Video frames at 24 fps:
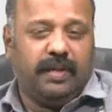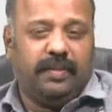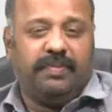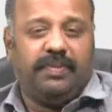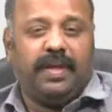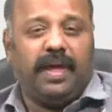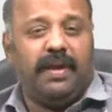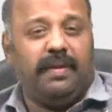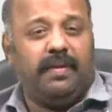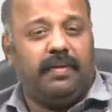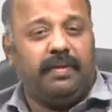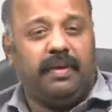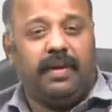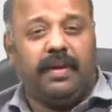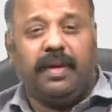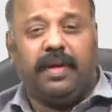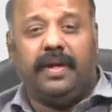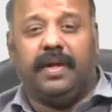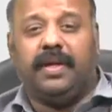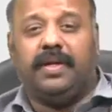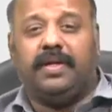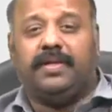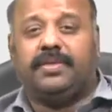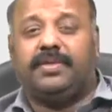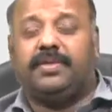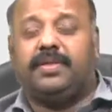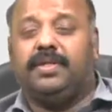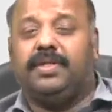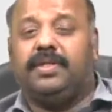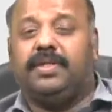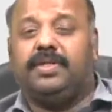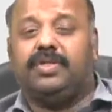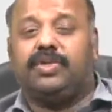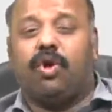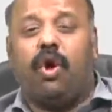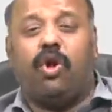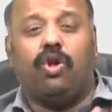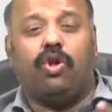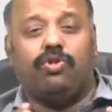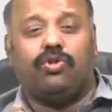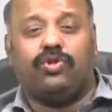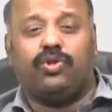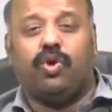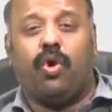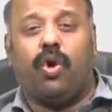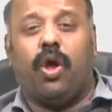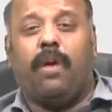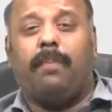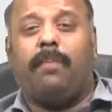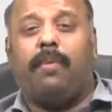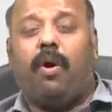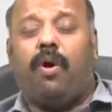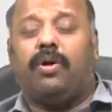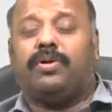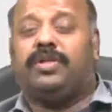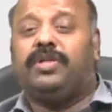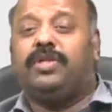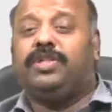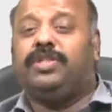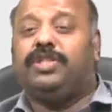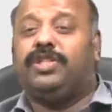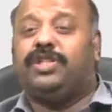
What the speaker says: Then it is also about